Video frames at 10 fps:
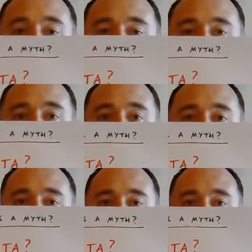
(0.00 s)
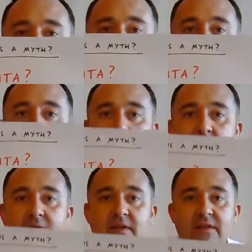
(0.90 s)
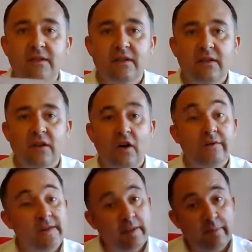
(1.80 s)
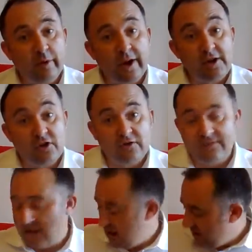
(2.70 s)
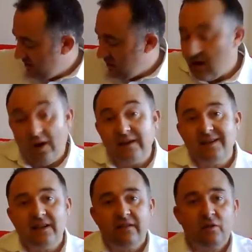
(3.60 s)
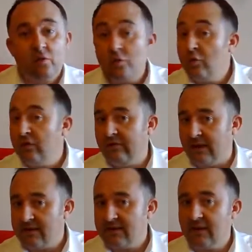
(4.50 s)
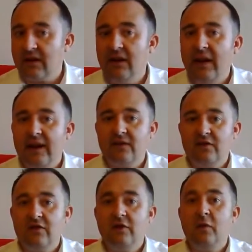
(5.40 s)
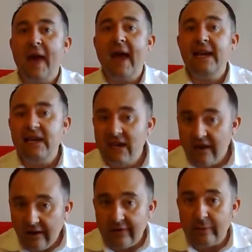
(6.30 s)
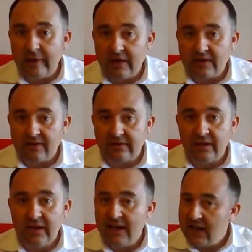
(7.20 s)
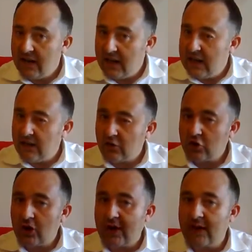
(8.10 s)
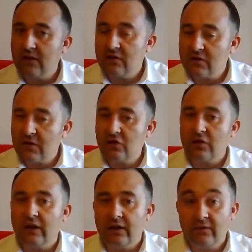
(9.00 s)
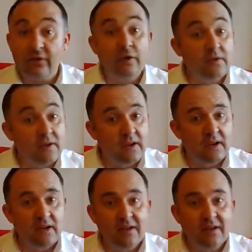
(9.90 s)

of 6 degrees of separation? The idea that all of us are connected to any other person in a chain socially through